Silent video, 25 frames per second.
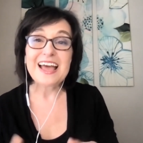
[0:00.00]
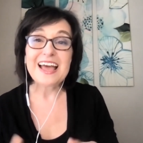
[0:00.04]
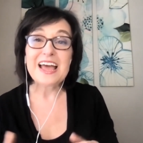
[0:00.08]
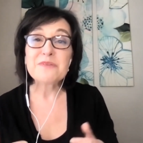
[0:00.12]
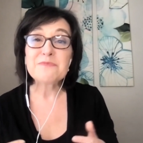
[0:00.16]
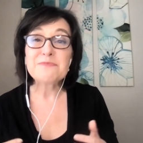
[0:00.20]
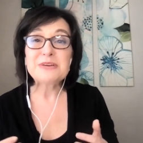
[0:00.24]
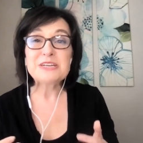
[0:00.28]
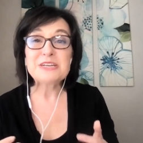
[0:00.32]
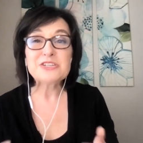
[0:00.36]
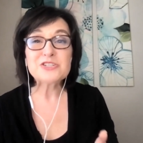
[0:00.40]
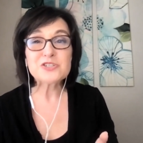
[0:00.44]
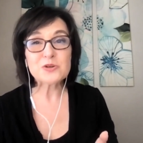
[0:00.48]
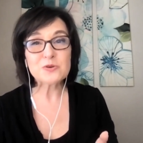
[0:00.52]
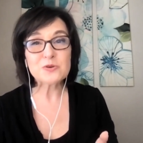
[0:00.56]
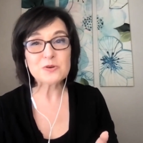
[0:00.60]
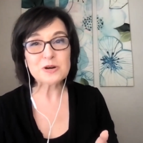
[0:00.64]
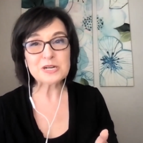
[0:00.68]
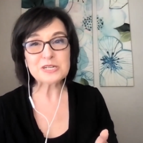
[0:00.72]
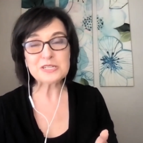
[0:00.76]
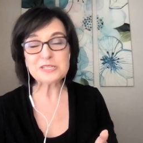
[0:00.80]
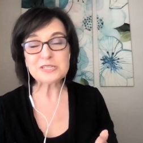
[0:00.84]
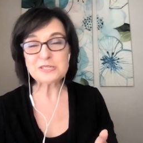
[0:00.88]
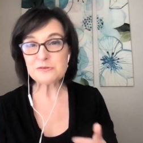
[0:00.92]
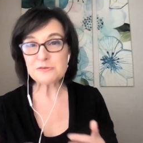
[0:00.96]
And be
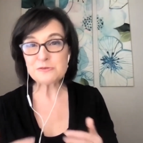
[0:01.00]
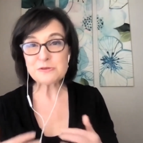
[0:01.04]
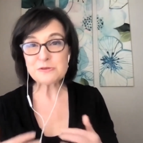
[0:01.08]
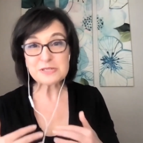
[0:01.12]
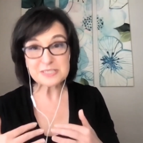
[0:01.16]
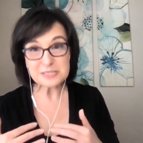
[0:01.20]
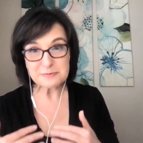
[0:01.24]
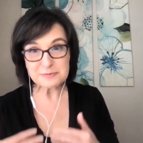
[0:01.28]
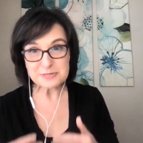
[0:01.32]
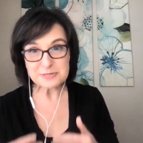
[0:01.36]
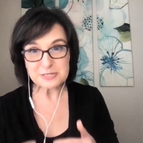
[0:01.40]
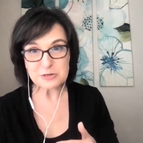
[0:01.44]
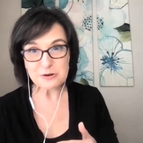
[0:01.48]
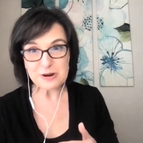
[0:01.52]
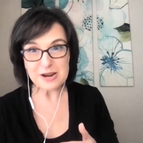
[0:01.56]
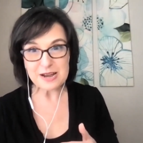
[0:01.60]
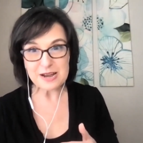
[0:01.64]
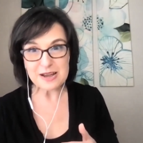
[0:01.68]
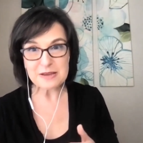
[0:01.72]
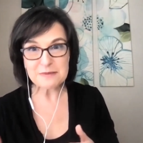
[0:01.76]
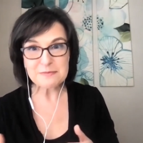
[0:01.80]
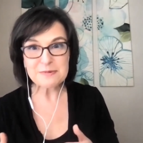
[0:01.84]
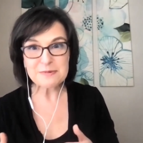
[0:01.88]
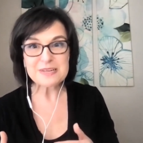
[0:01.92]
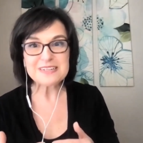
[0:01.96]
sure to
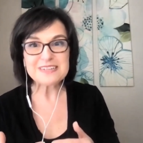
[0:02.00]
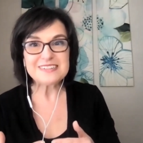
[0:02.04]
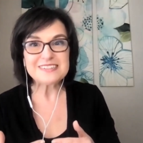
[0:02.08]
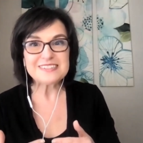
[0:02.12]
subscribe,